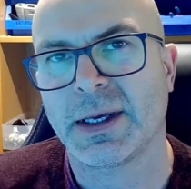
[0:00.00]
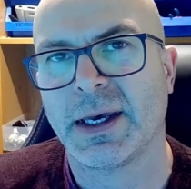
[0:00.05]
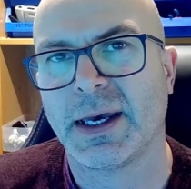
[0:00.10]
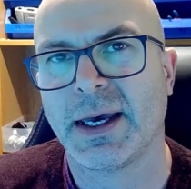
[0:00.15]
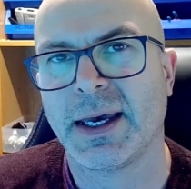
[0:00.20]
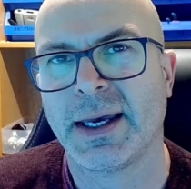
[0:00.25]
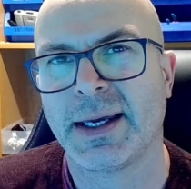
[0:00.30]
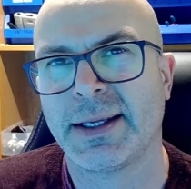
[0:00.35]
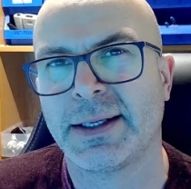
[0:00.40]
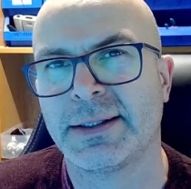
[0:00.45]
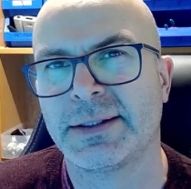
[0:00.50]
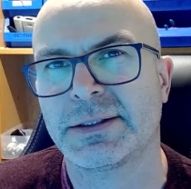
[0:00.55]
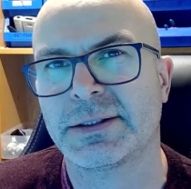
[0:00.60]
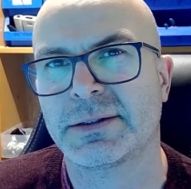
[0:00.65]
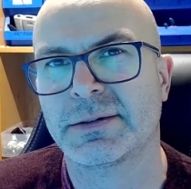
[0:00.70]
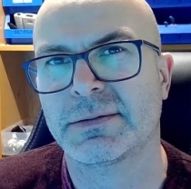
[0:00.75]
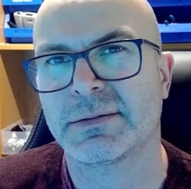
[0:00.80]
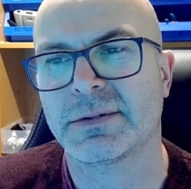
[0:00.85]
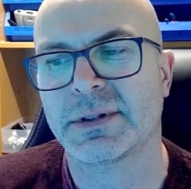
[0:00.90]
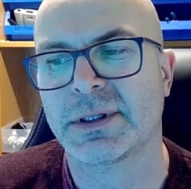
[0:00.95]
and
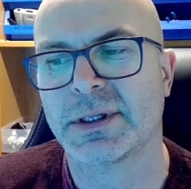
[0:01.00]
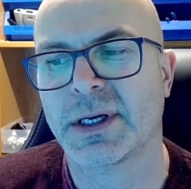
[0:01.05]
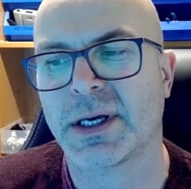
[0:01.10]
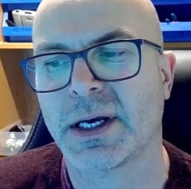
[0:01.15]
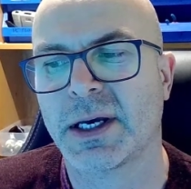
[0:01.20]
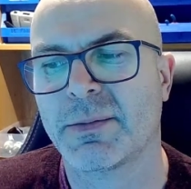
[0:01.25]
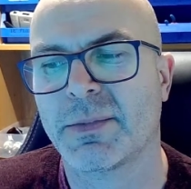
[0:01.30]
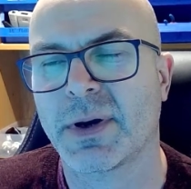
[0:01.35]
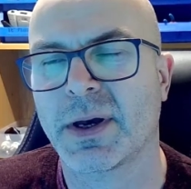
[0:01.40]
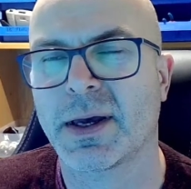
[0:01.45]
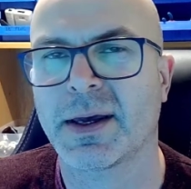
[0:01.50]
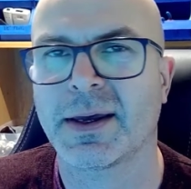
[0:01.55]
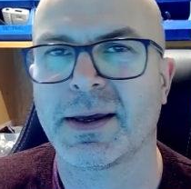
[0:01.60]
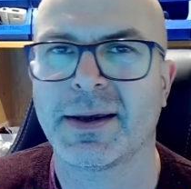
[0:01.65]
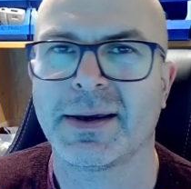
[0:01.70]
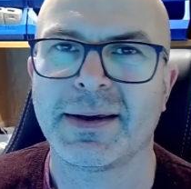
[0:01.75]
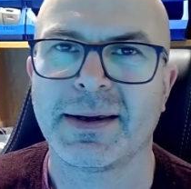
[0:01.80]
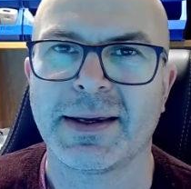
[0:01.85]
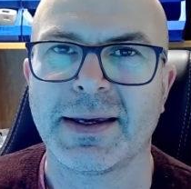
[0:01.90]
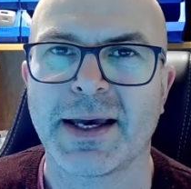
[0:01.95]

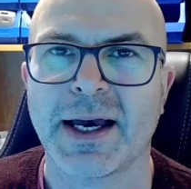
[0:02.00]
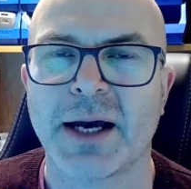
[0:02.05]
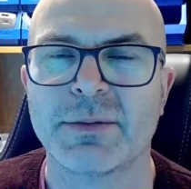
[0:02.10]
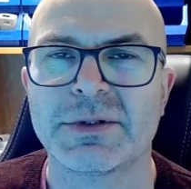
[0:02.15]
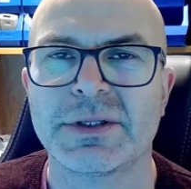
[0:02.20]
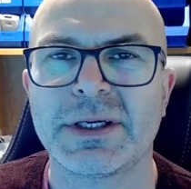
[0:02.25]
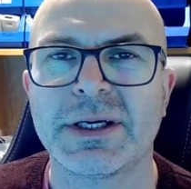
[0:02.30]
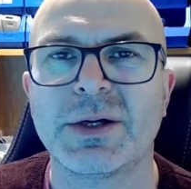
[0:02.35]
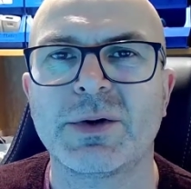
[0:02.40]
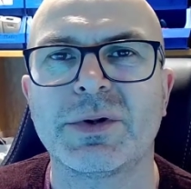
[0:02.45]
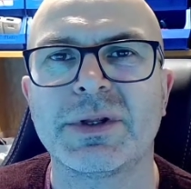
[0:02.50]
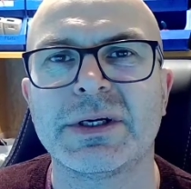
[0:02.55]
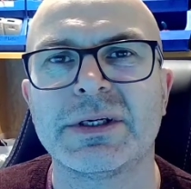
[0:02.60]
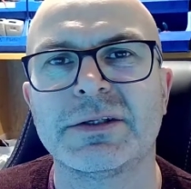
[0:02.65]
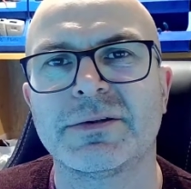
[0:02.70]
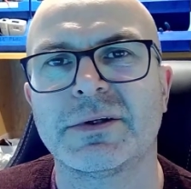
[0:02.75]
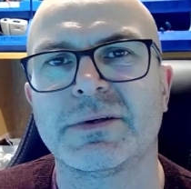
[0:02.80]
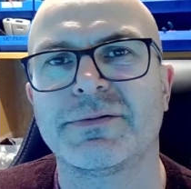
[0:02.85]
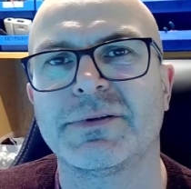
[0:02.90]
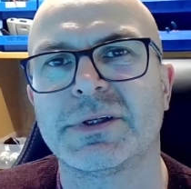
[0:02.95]
I'm seeing all these
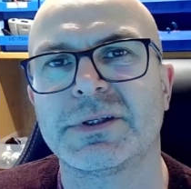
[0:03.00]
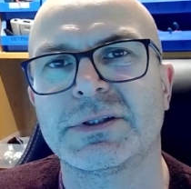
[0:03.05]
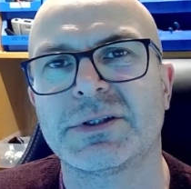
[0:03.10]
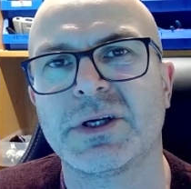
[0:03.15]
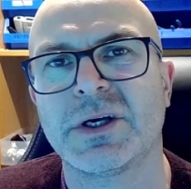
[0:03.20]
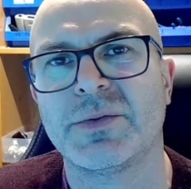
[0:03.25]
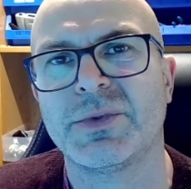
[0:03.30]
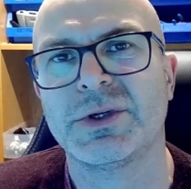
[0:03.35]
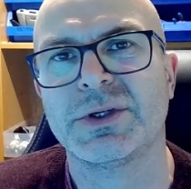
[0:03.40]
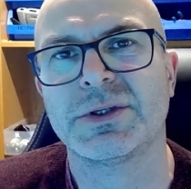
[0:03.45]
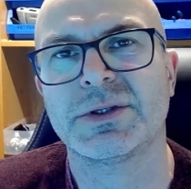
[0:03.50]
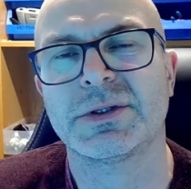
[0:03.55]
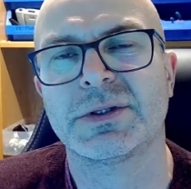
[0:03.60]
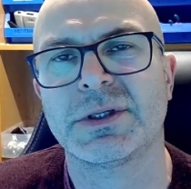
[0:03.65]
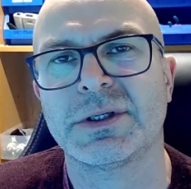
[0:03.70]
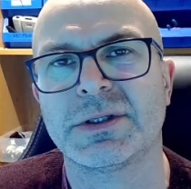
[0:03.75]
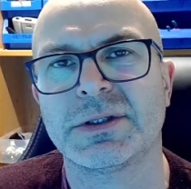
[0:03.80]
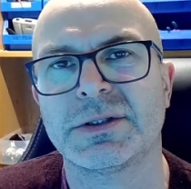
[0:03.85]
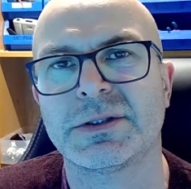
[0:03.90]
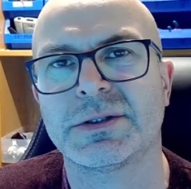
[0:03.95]
for the first time
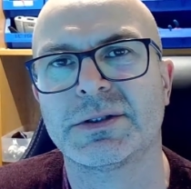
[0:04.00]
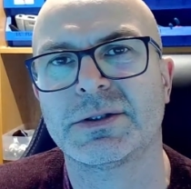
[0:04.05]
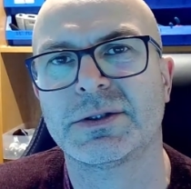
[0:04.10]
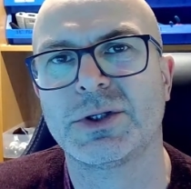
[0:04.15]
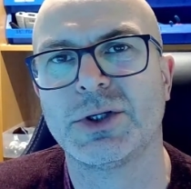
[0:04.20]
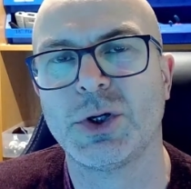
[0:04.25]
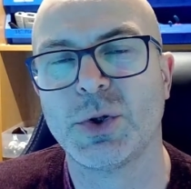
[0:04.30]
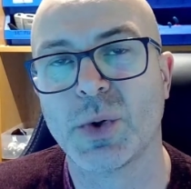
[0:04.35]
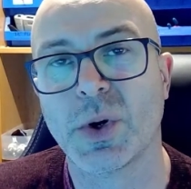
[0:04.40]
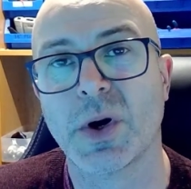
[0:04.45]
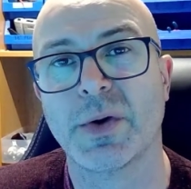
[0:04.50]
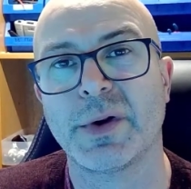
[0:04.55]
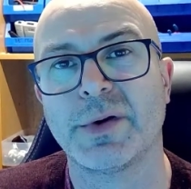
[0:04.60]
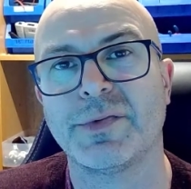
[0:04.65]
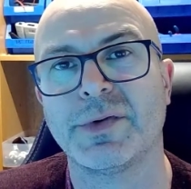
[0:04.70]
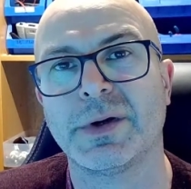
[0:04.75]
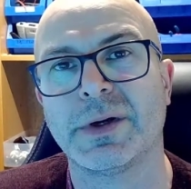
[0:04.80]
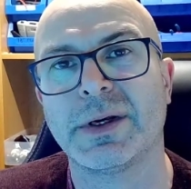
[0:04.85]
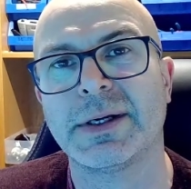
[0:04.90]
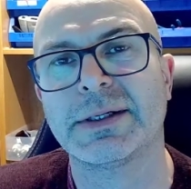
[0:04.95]
as you are, if
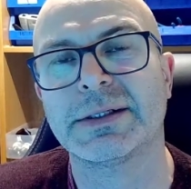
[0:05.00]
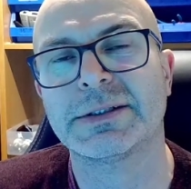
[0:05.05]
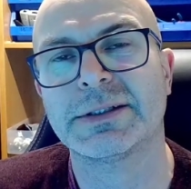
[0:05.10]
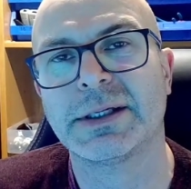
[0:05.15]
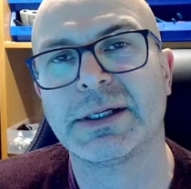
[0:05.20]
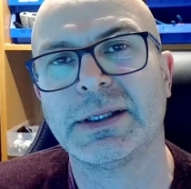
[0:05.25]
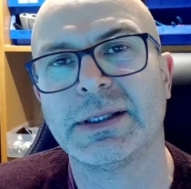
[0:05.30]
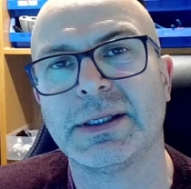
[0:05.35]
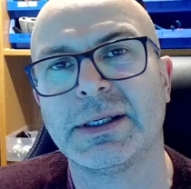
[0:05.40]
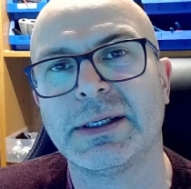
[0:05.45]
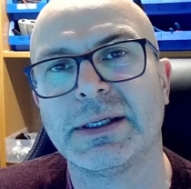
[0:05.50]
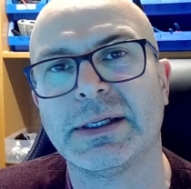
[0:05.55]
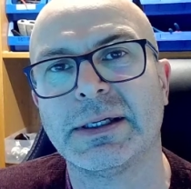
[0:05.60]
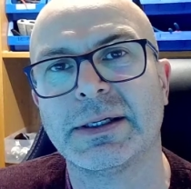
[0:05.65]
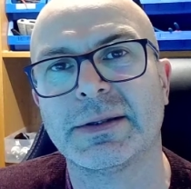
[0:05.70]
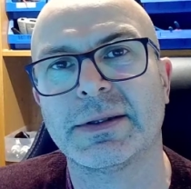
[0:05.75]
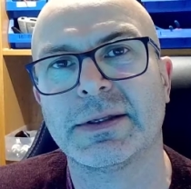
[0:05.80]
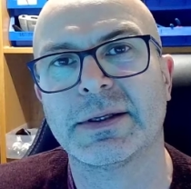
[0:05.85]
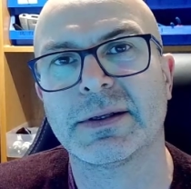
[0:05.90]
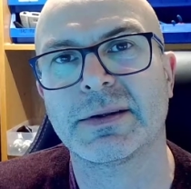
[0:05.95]
you like, seeing
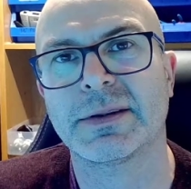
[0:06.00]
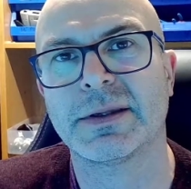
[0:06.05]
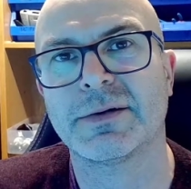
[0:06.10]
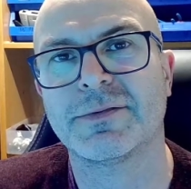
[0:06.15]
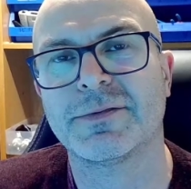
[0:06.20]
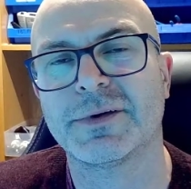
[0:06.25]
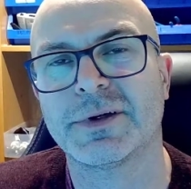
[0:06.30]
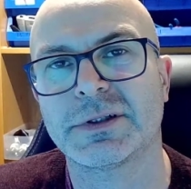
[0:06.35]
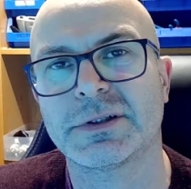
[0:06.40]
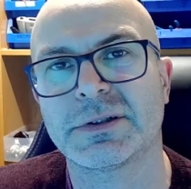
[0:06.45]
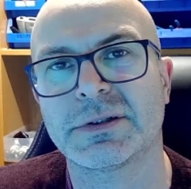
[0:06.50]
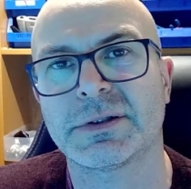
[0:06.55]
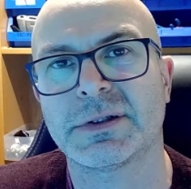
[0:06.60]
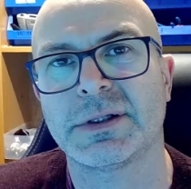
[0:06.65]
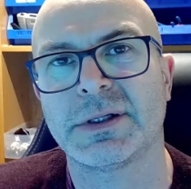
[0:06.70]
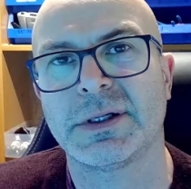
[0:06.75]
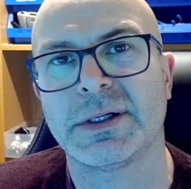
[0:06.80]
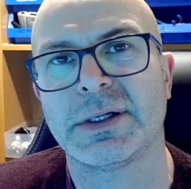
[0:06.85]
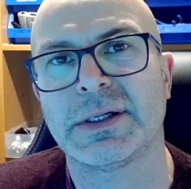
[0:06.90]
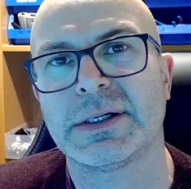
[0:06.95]
the first
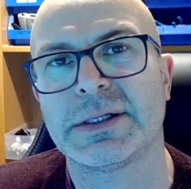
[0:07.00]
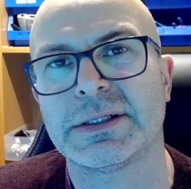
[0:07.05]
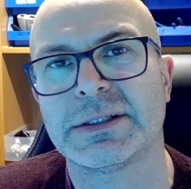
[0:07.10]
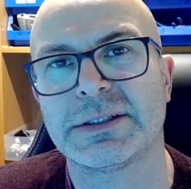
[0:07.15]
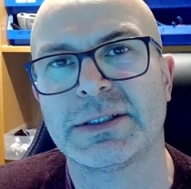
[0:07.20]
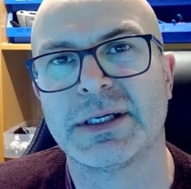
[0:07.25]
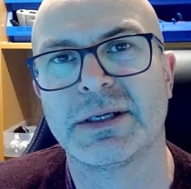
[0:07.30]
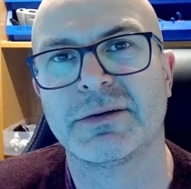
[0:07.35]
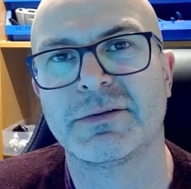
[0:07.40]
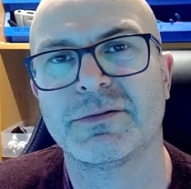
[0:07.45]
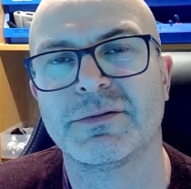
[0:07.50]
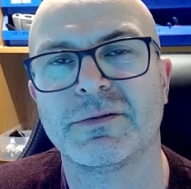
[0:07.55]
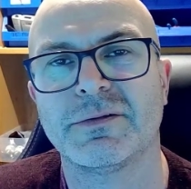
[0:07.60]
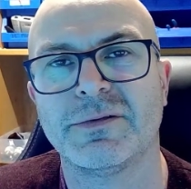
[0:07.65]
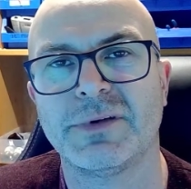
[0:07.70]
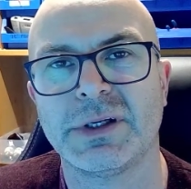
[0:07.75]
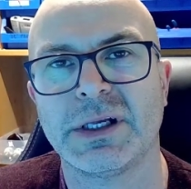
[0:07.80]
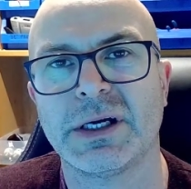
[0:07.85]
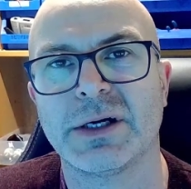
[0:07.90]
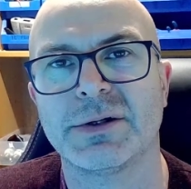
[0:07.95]
set of
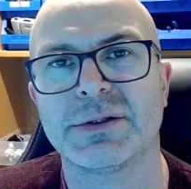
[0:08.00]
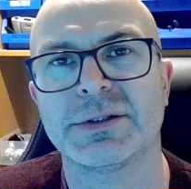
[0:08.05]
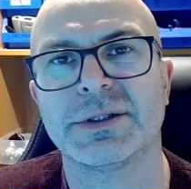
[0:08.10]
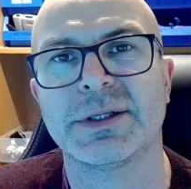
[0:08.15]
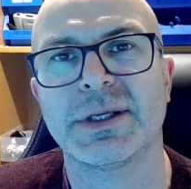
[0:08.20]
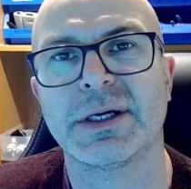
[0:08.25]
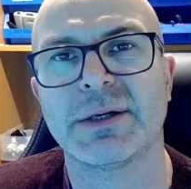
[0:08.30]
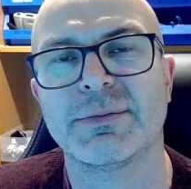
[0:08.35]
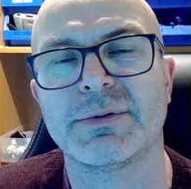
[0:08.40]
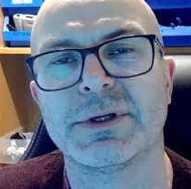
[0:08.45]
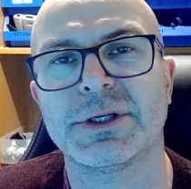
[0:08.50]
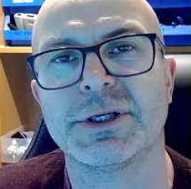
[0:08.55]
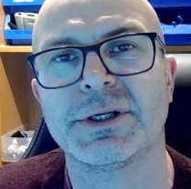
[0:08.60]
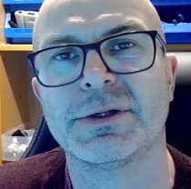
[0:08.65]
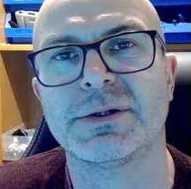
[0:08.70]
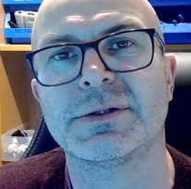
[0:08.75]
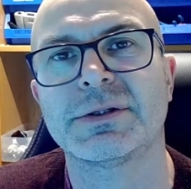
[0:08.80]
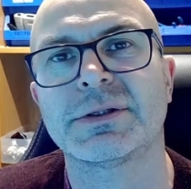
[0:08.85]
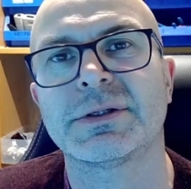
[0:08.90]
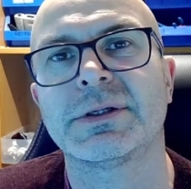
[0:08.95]
videos that they
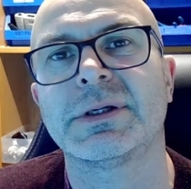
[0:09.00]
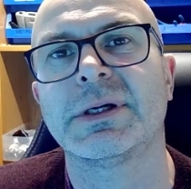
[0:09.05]
produce.